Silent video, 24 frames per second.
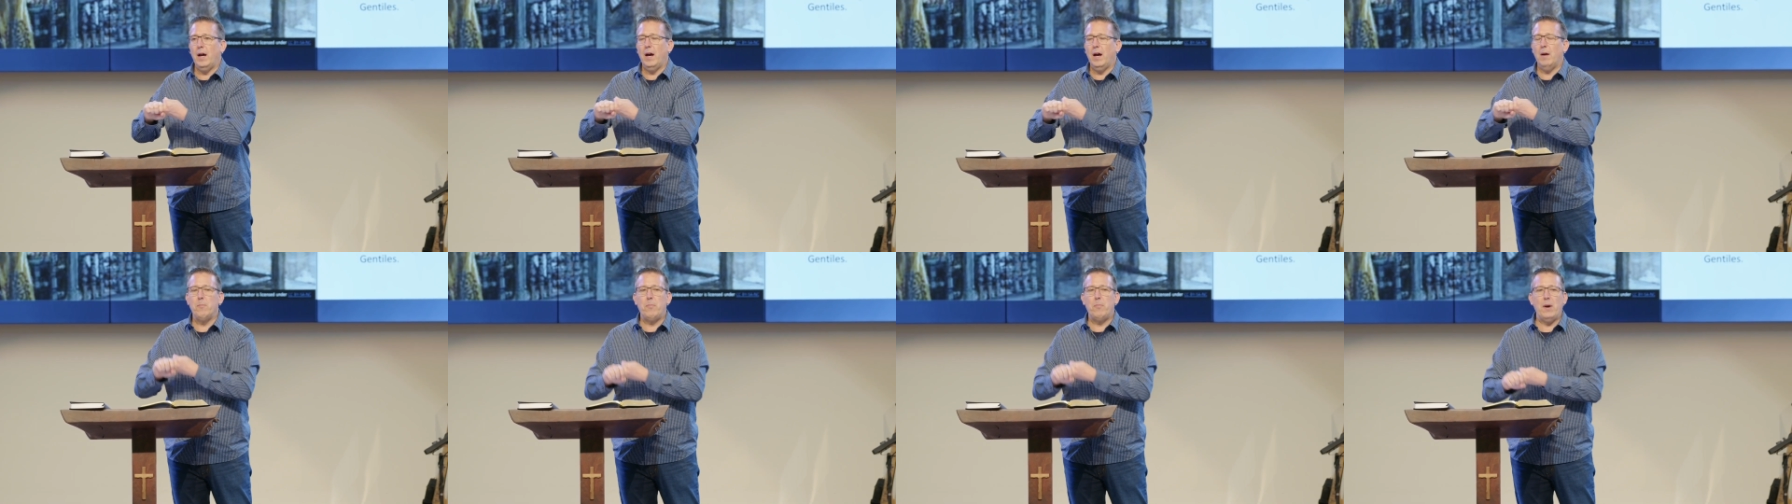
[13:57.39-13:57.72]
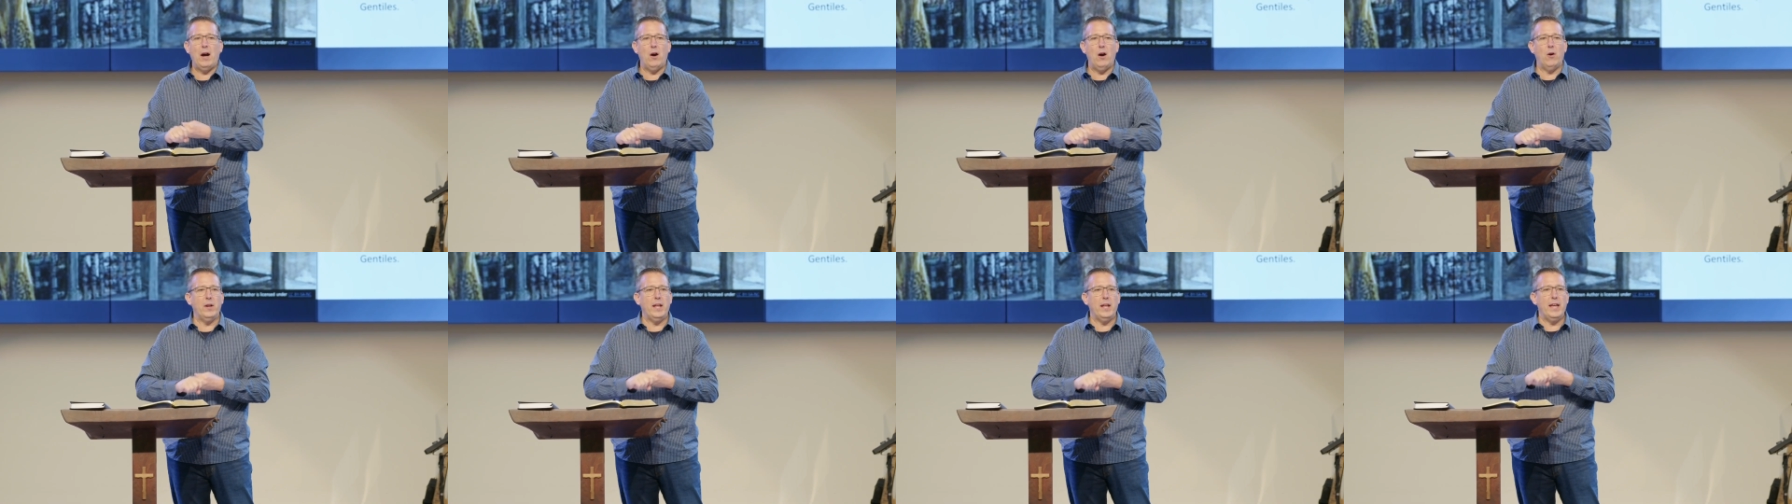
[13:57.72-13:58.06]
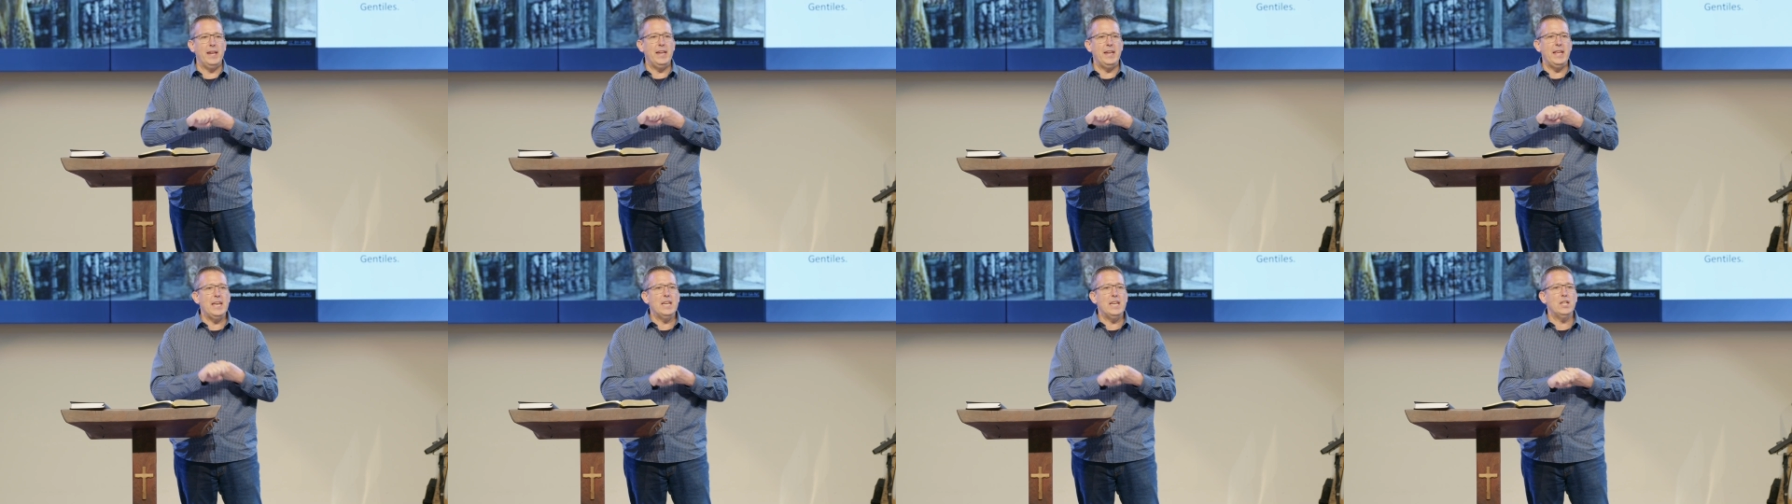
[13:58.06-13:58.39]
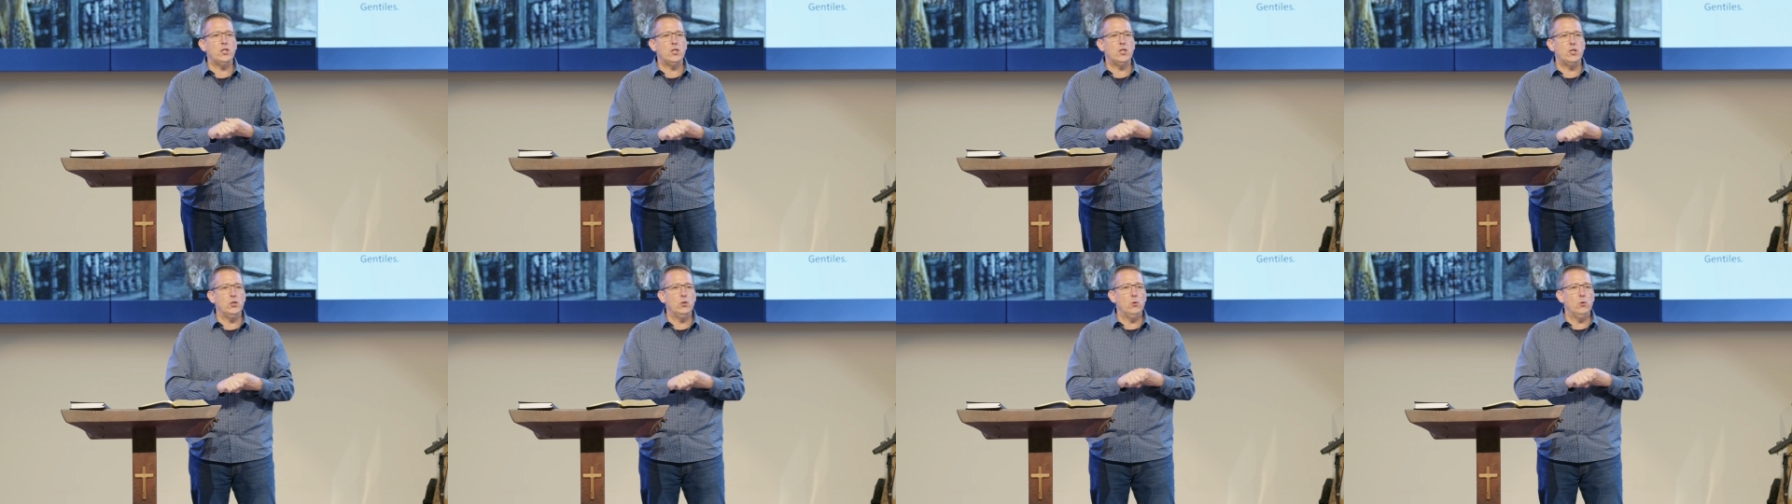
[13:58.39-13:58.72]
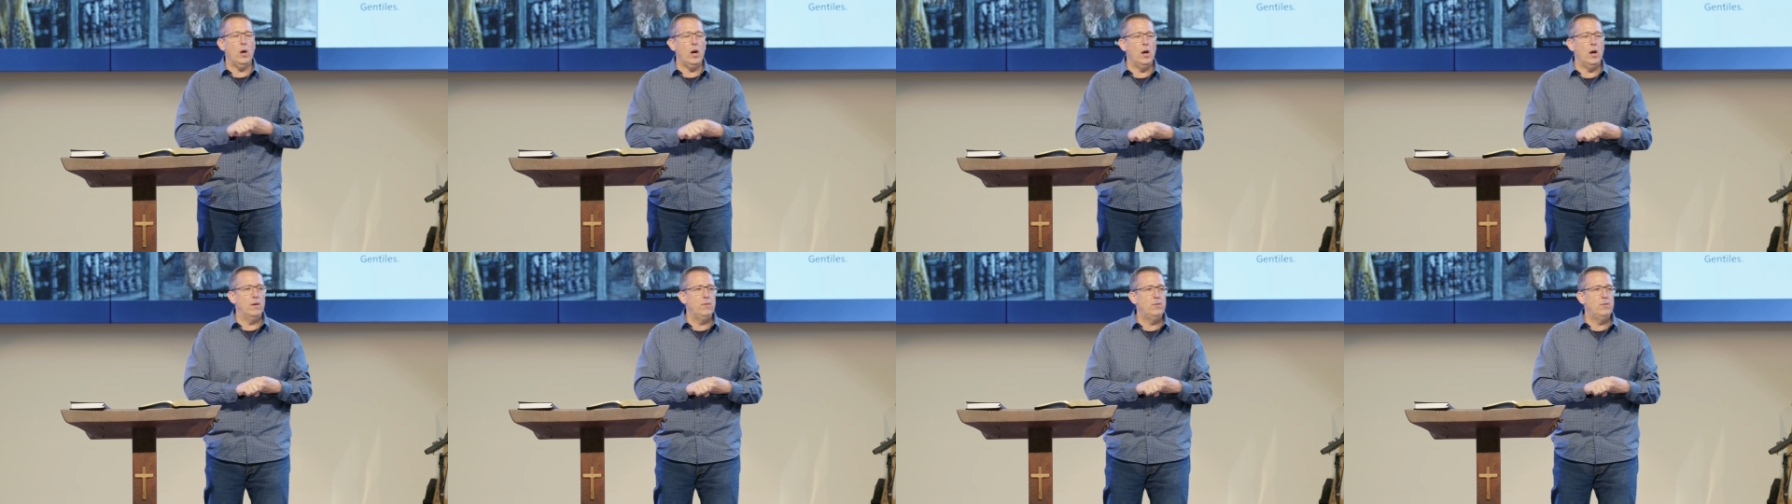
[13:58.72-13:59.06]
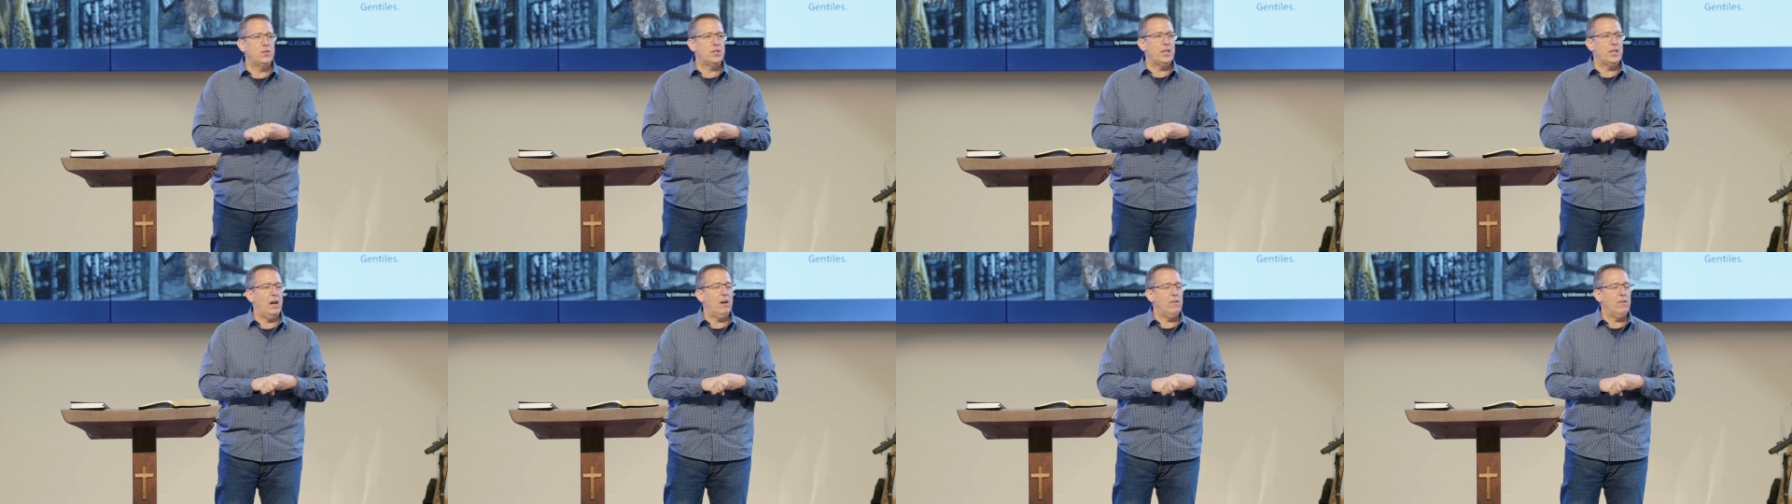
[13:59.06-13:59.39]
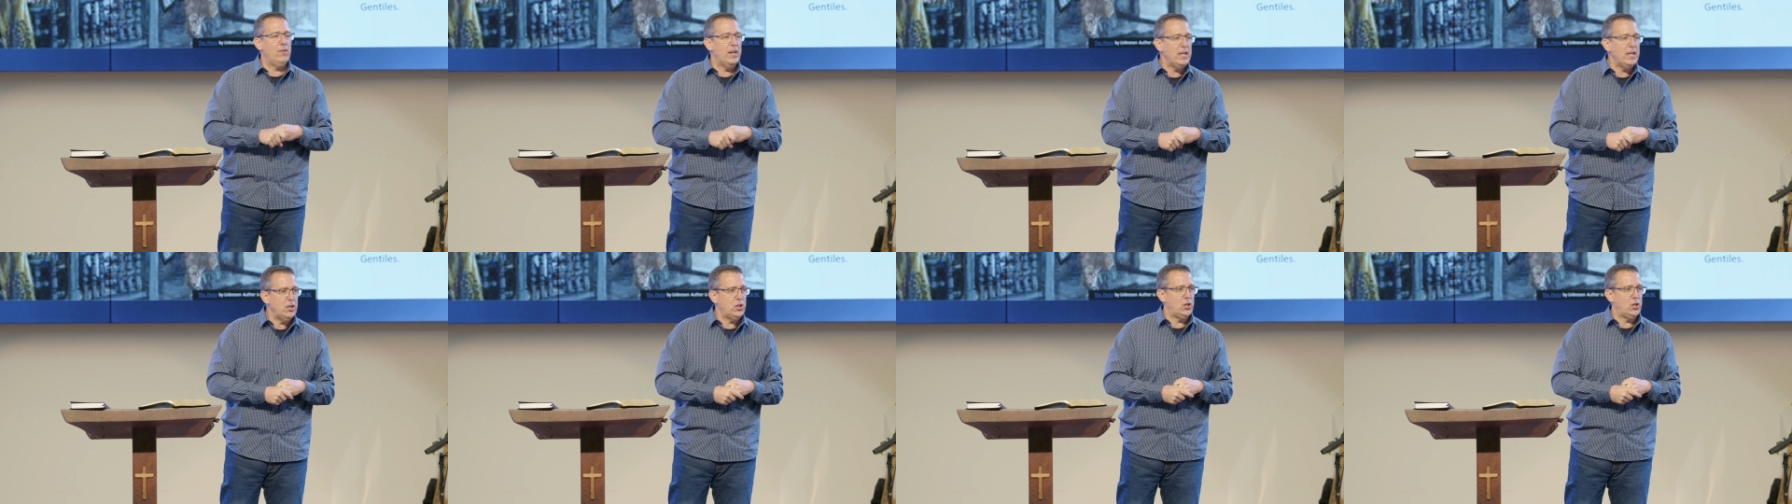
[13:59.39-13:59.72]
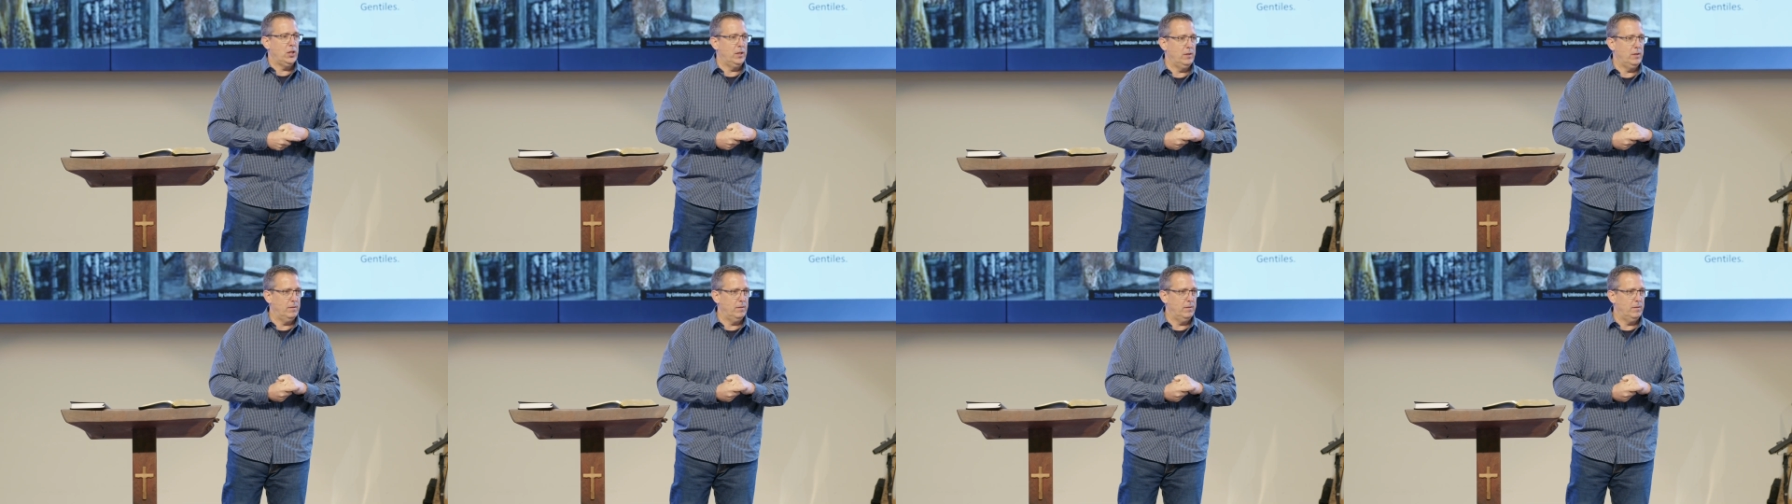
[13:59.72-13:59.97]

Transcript: about an issue of salvation.